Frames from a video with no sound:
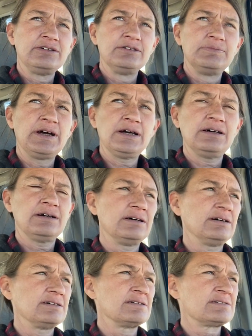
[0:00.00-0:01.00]

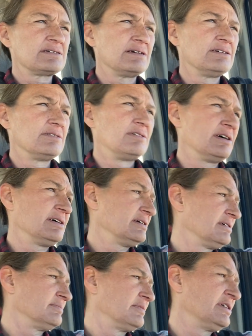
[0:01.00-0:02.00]
YouTube. So I
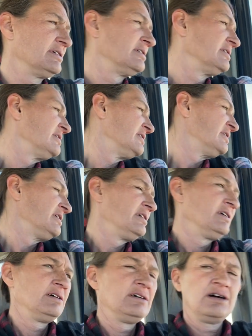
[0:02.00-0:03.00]

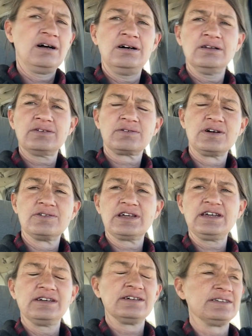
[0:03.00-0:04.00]
am on the road
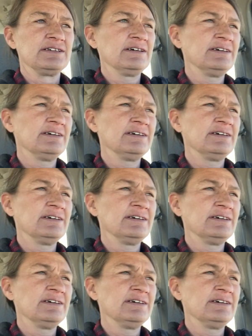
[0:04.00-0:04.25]
again.